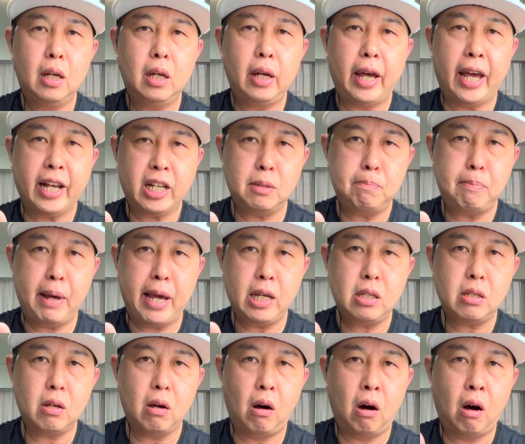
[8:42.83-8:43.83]

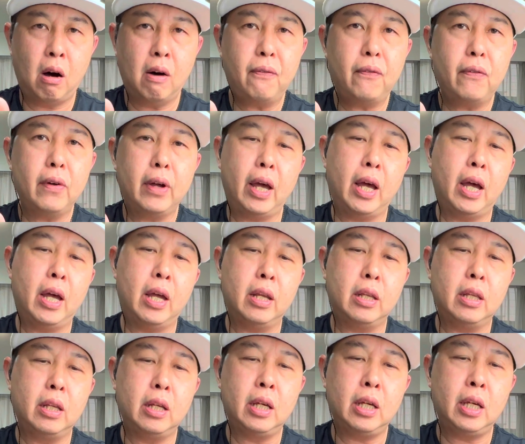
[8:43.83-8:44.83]
X-bass off and
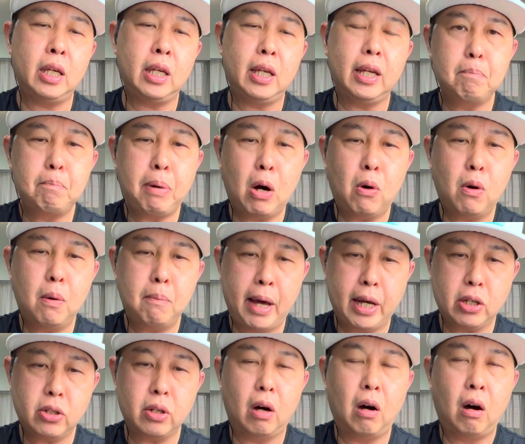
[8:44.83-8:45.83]
the power
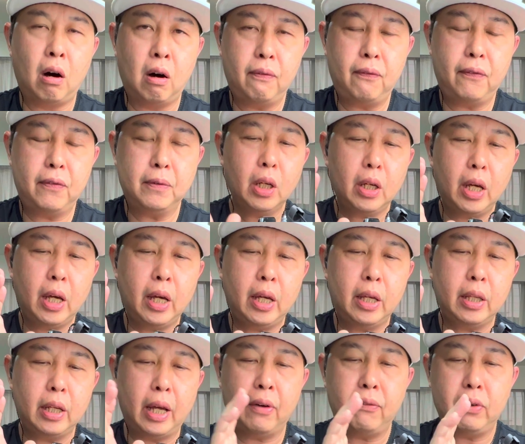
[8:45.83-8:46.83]
match off
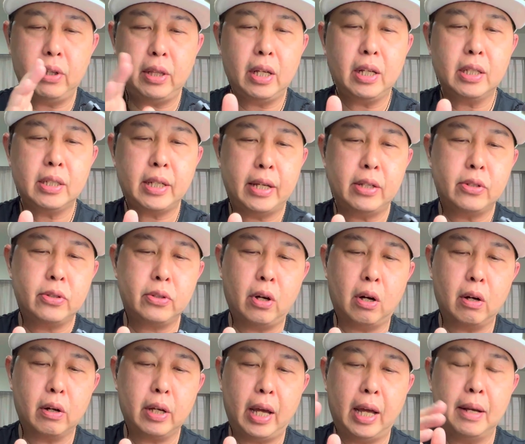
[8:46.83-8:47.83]
and everything's at
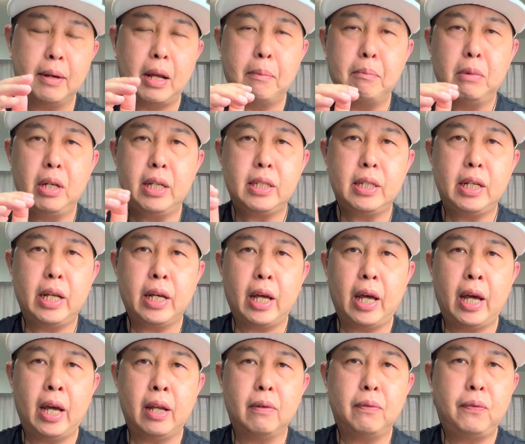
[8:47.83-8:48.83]
stock and I'm listening
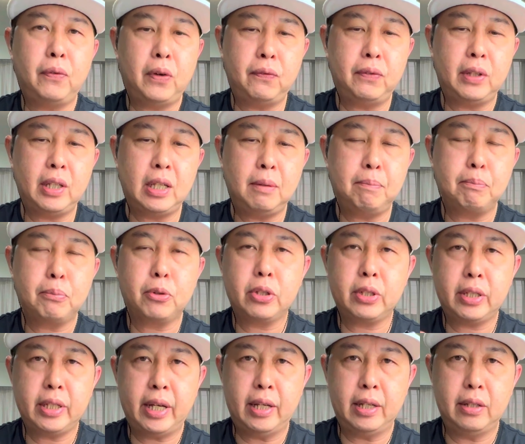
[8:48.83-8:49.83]
at
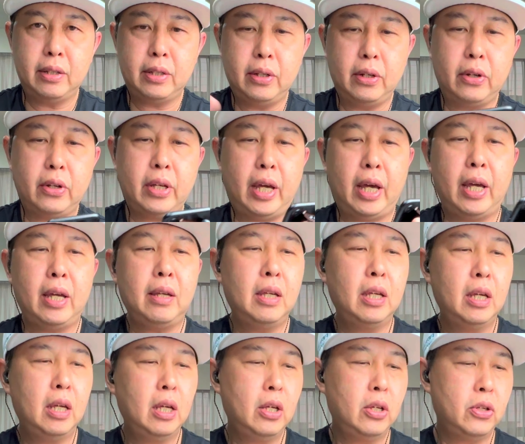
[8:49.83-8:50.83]
50%, okay?
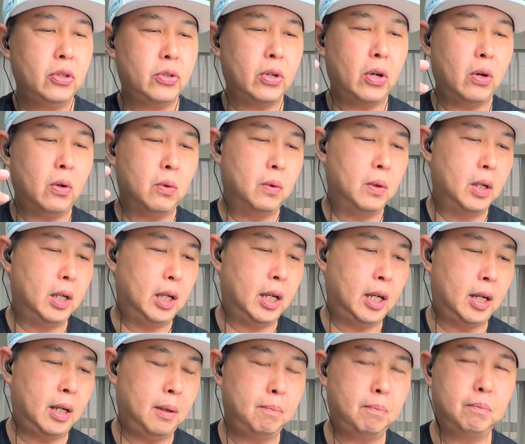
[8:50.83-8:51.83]
So
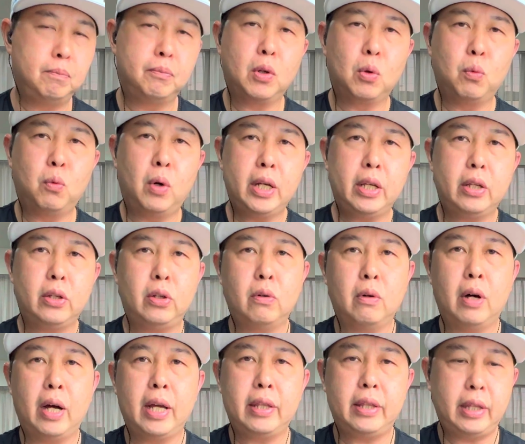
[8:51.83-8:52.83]
what
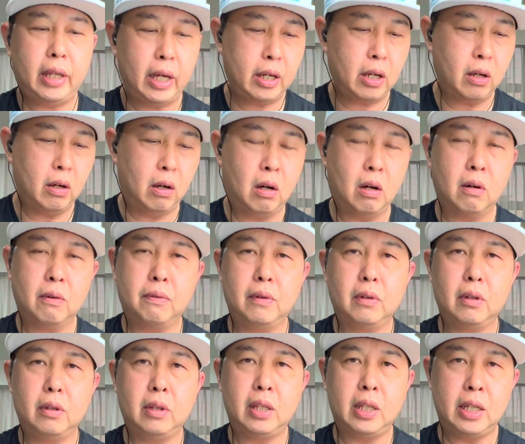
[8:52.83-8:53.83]
do I think of
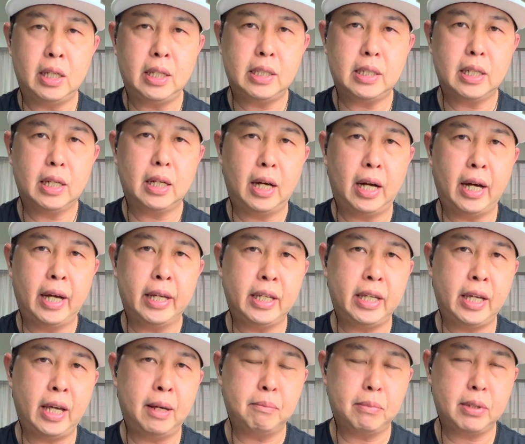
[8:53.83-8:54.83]
these
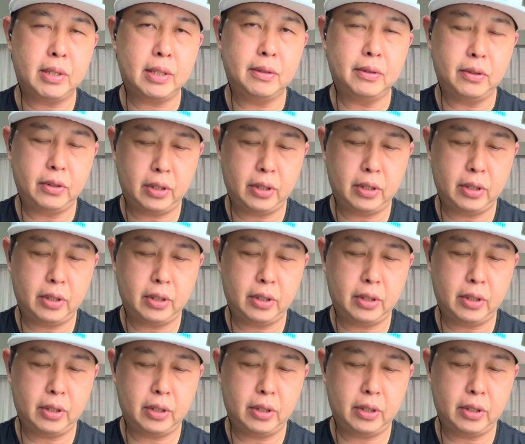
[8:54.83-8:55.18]
IEMs?